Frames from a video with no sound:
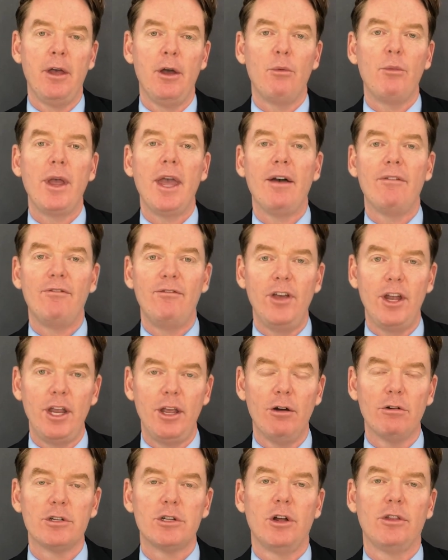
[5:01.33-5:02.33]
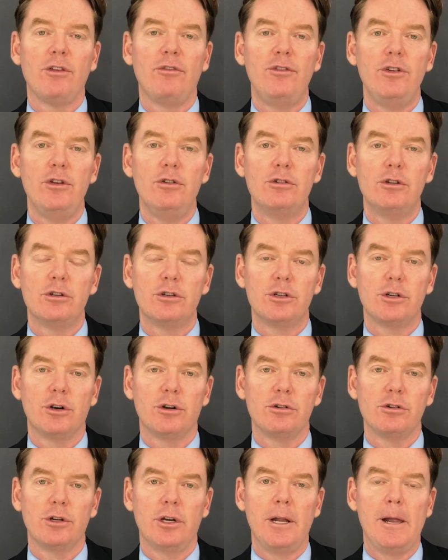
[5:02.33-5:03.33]
We have videos on the fusion
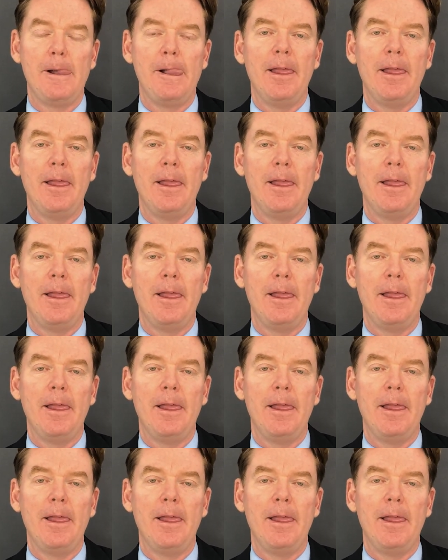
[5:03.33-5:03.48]
surgery.